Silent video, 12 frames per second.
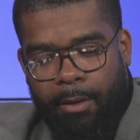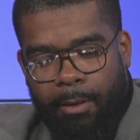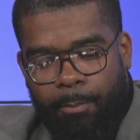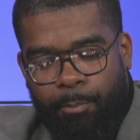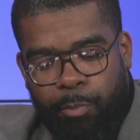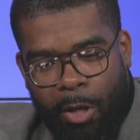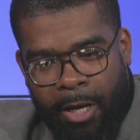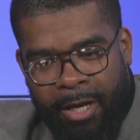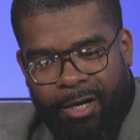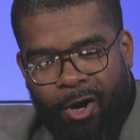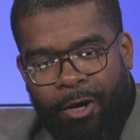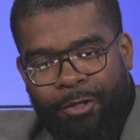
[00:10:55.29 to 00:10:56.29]

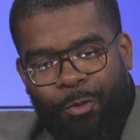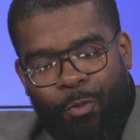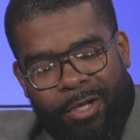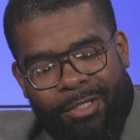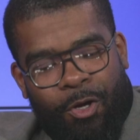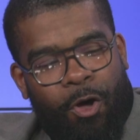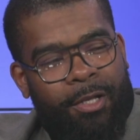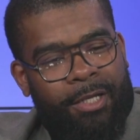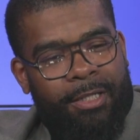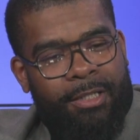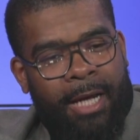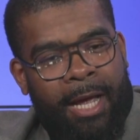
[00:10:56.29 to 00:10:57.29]
but are the ones calling
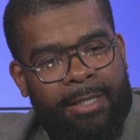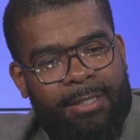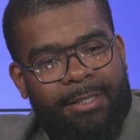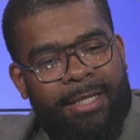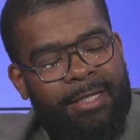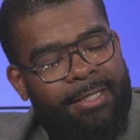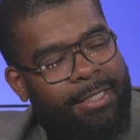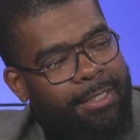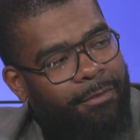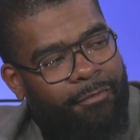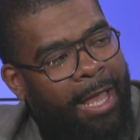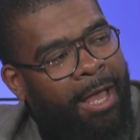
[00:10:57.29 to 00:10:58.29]
the shots didn't see
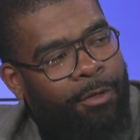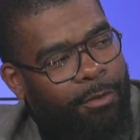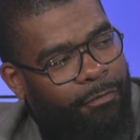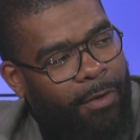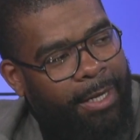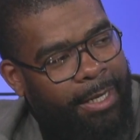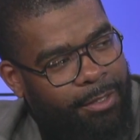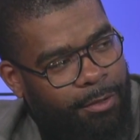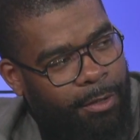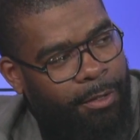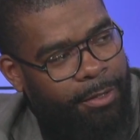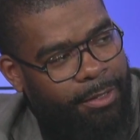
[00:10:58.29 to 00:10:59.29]
the value of
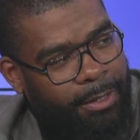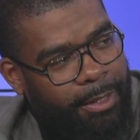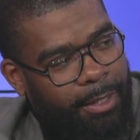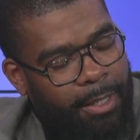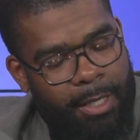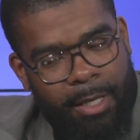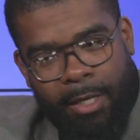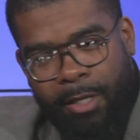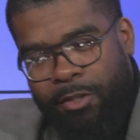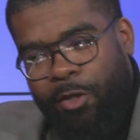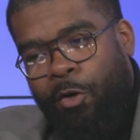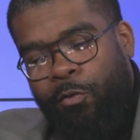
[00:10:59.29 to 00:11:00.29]
financial literacy
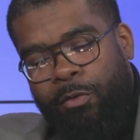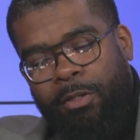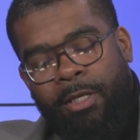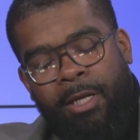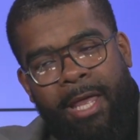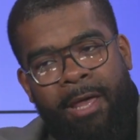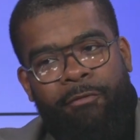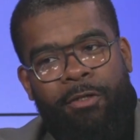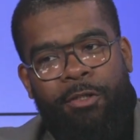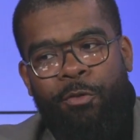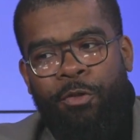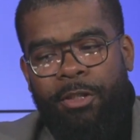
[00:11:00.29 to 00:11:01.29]
so the
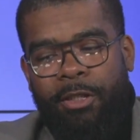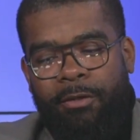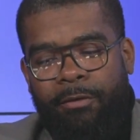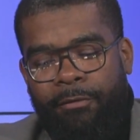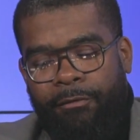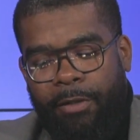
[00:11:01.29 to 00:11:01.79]
evolution of,